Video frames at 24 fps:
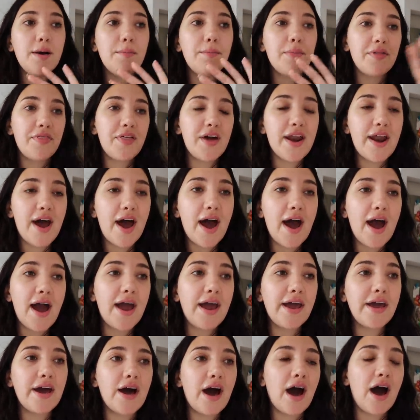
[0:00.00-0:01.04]
But then
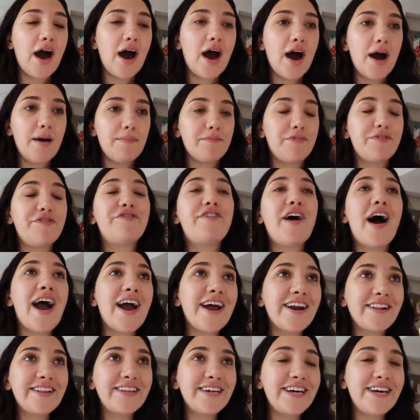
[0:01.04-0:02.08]
I um,
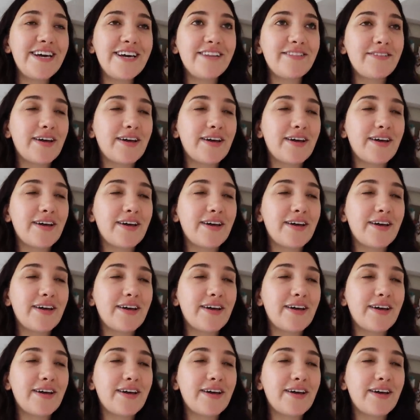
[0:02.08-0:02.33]
finally,